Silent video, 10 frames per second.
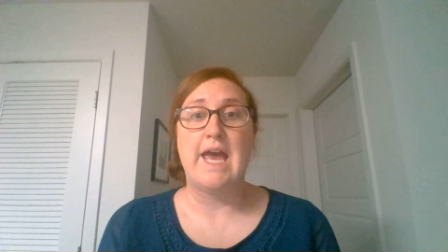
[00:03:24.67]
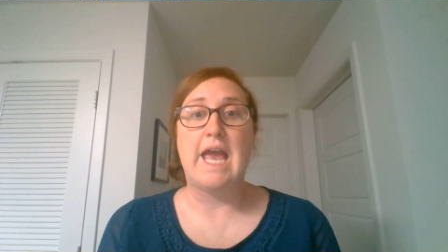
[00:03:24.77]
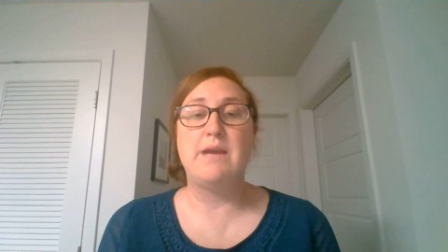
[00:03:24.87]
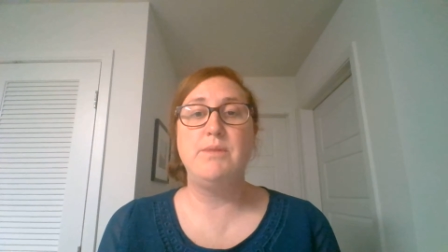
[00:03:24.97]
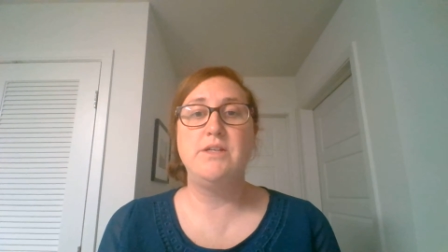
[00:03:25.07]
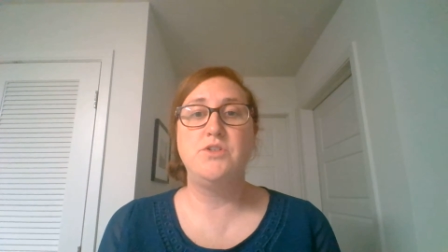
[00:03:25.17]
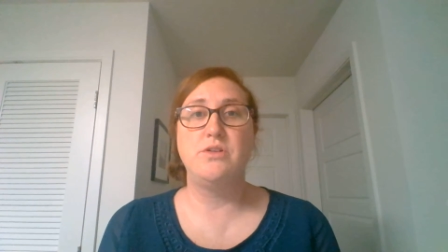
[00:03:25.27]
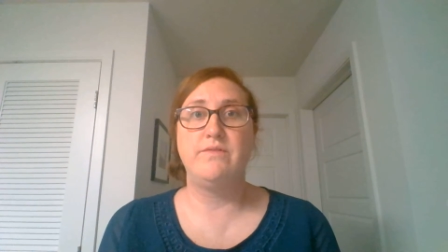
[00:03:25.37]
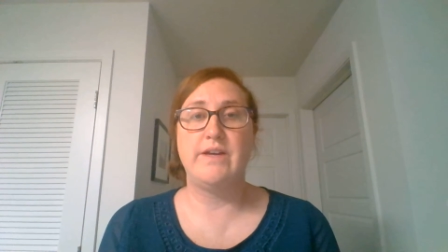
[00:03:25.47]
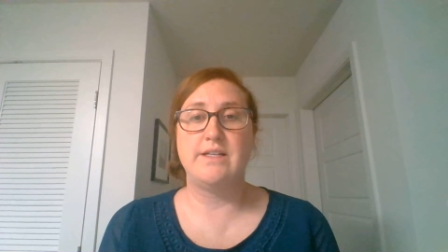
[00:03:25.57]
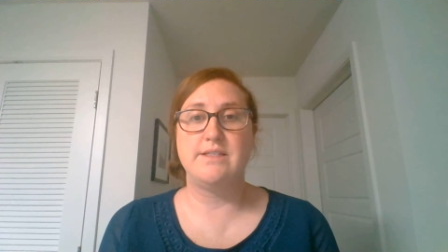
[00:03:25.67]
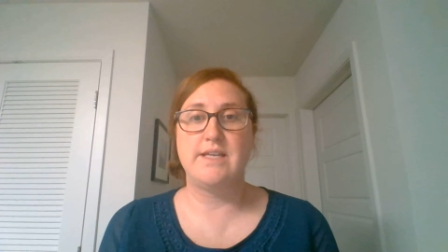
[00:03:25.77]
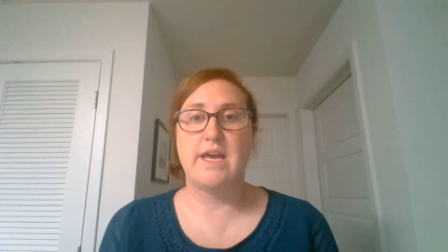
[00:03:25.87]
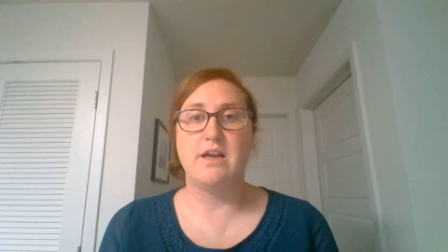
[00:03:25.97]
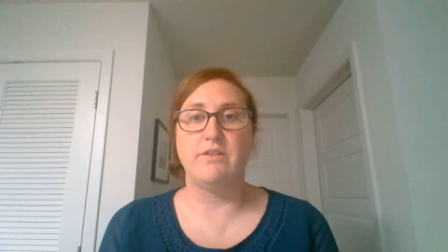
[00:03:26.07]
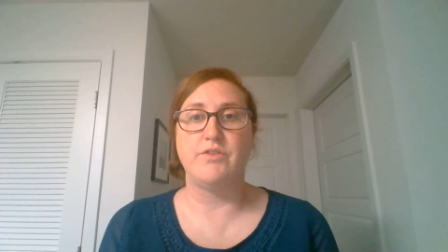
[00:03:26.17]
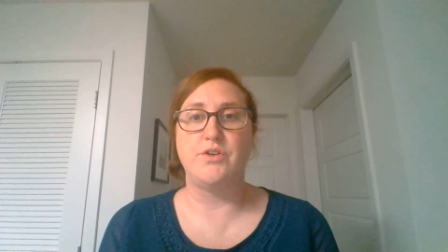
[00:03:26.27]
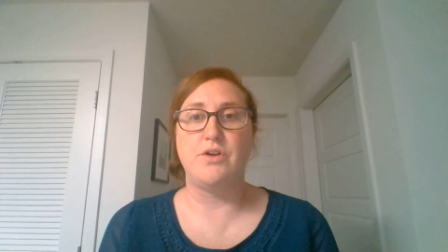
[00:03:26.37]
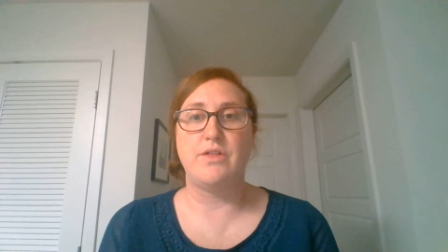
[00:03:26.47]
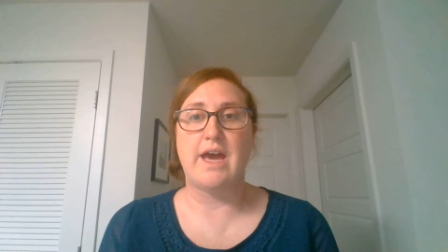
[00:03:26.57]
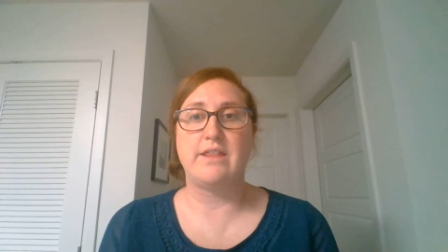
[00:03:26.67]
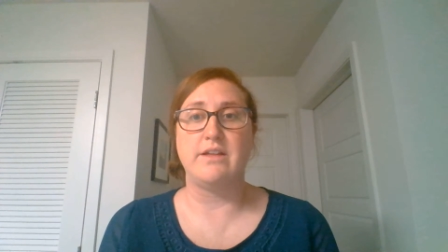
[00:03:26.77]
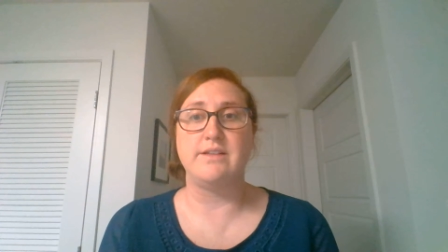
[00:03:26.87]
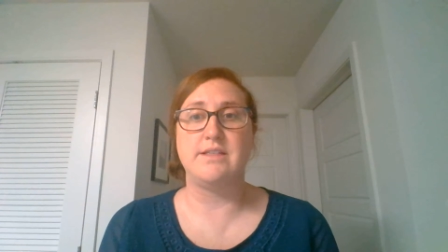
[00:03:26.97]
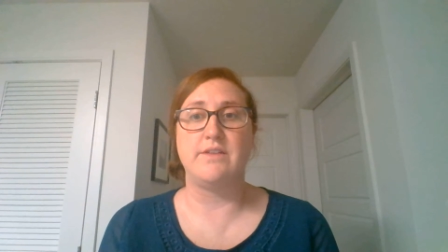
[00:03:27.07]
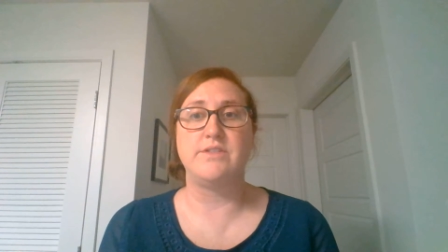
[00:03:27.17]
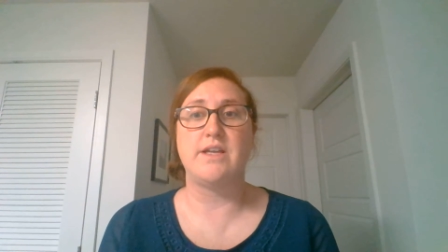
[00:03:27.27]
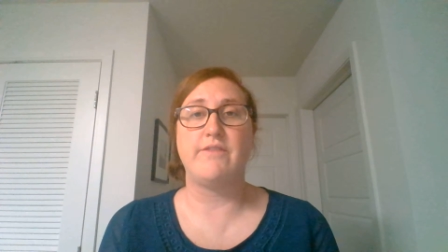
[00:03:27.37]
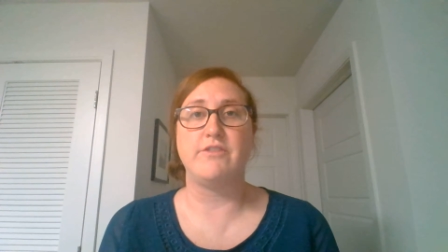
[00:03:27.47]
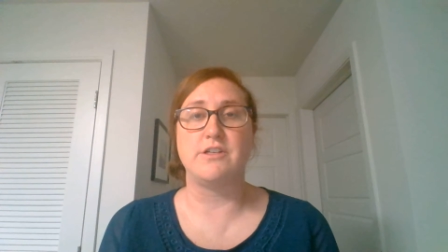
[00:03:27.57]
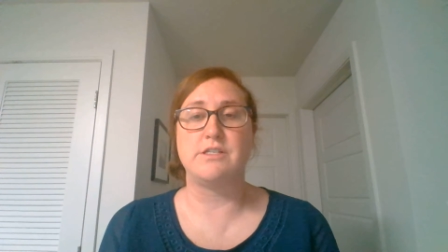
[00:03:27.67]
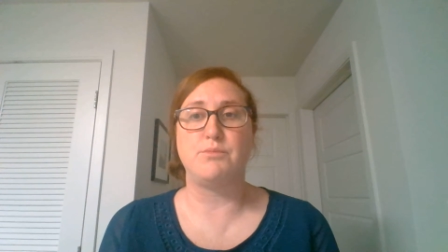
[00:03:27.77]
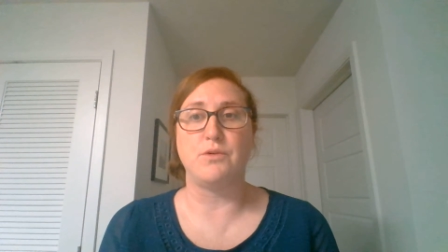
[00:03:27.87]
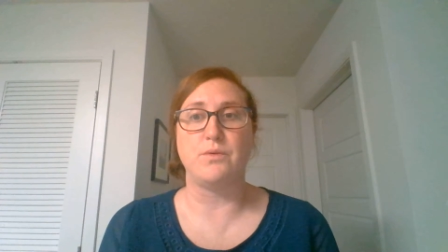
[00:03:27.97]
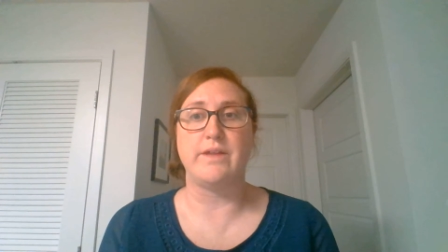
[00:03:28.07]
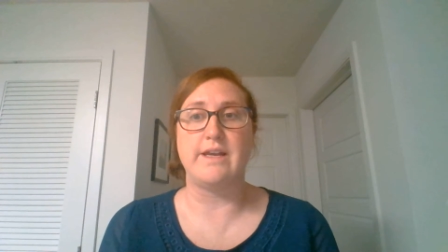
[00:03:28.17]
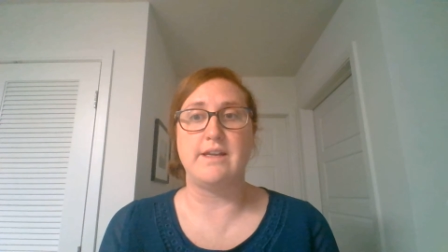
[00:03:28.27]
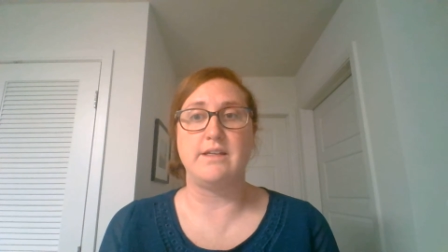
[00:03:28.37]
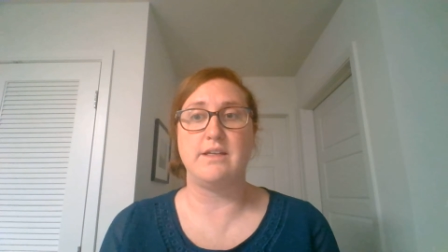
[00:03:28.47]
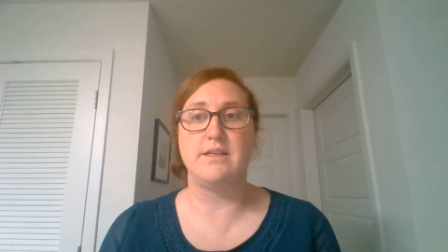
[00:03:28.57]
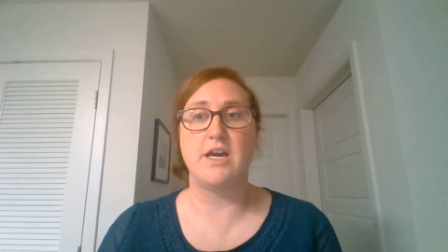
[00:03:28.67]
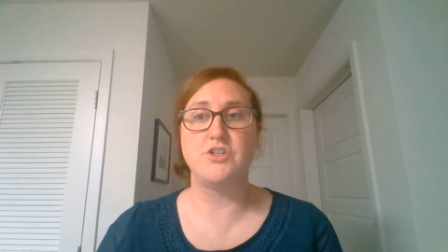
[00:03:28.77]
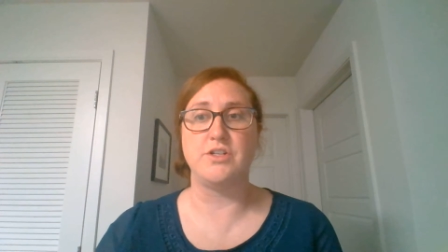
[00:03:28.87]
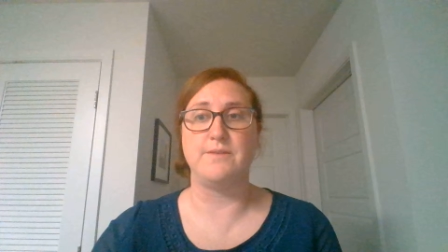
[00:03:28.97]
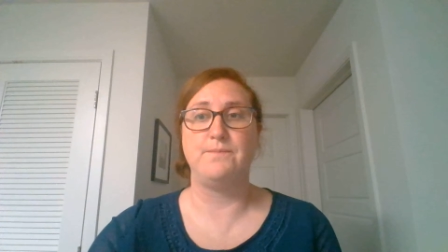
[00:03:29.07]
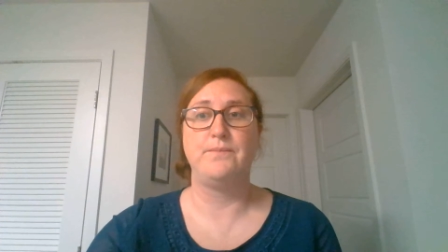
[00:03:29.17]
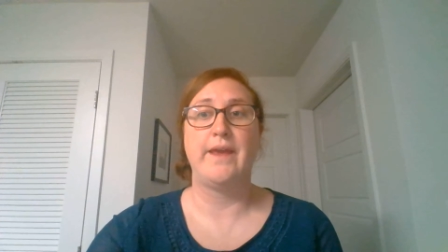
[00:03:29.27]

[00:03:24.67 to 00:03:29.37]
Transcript: aiming to advance care for youth athletes that have suffered a sport-related concussion